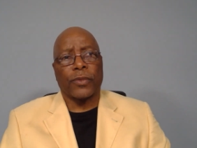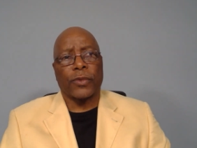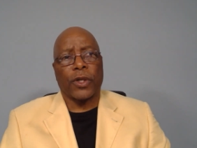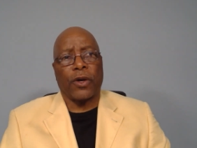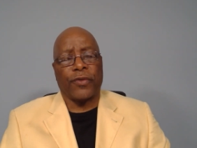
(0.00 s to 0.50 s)

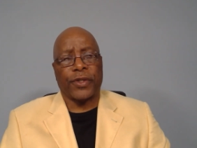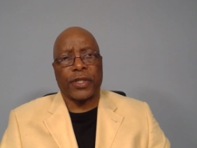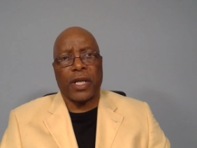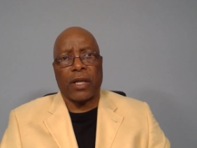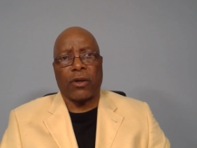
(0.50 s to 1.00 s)
COVID's
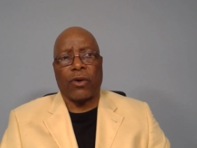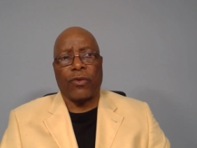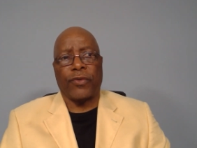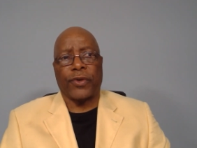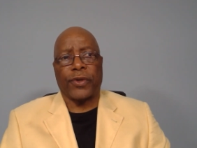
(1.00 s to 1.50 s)
not
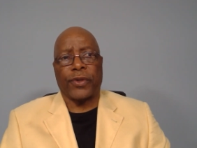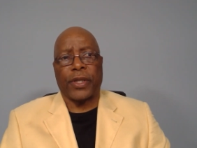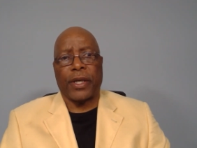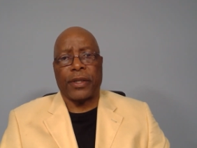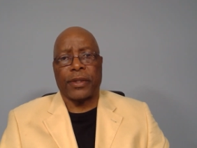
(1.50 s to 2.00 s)
over.
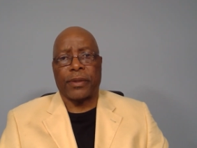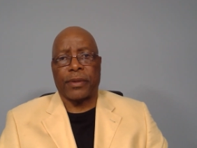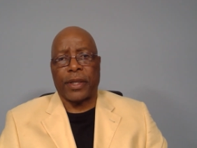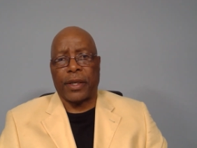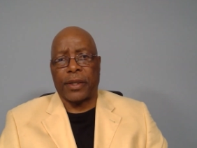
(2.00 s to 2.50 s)
There,
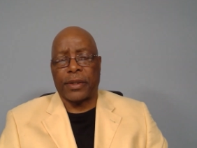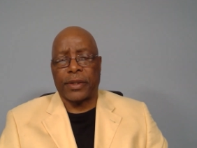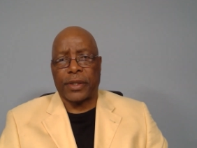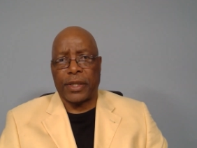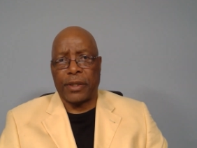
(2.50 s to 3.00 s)
there are
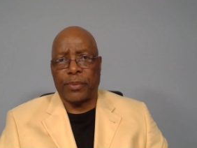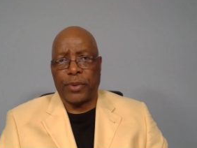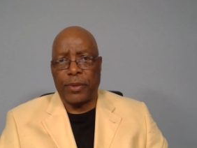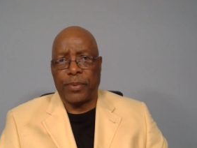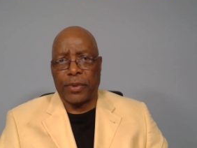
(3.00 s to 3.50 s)
still
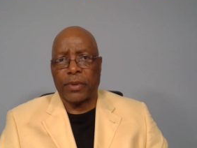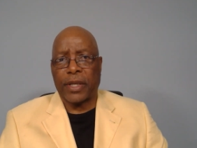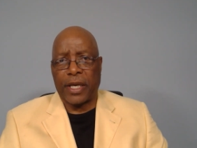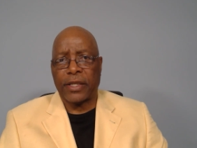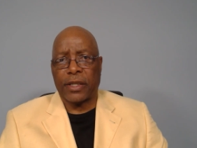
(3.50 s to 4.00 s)
people
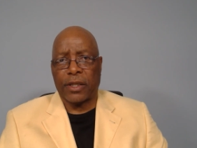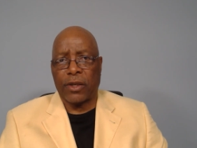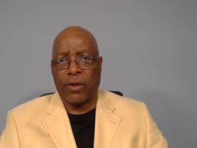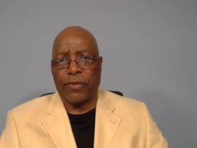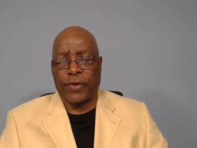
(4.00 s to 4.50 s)
catching
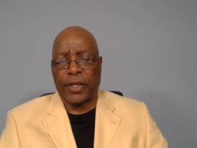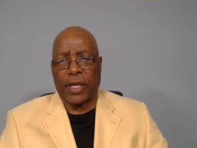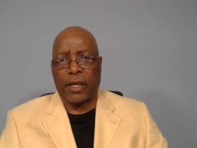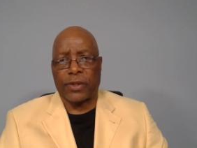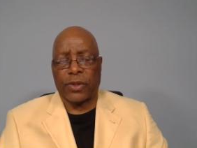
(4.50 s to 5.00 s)
COVID
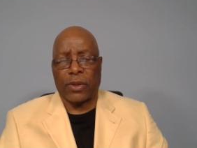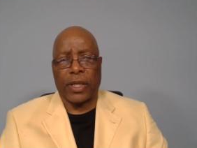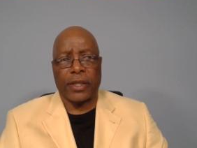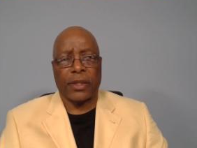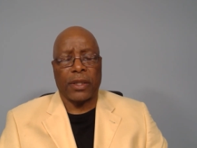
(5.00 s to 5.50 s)
now. So
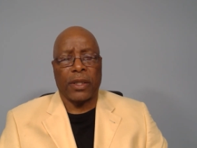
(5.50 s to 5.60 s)
let's,